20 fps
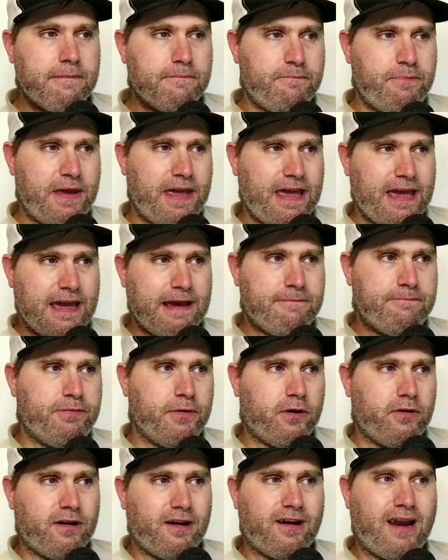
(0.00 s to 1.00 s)
being
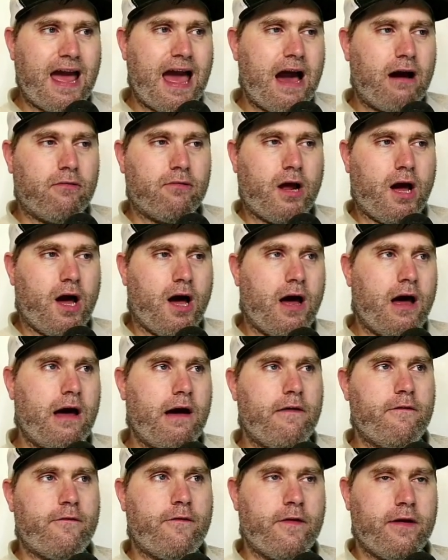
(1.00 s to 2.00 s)
booted out
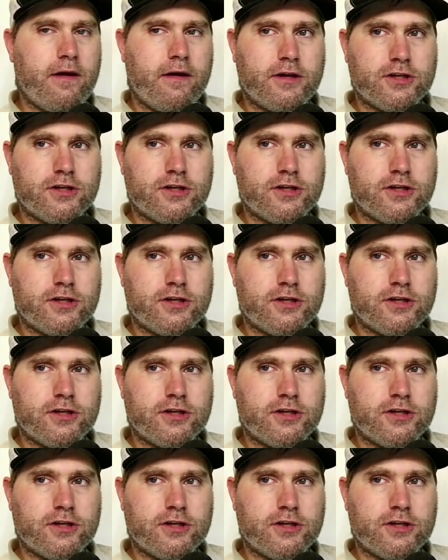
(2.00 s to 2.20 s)
of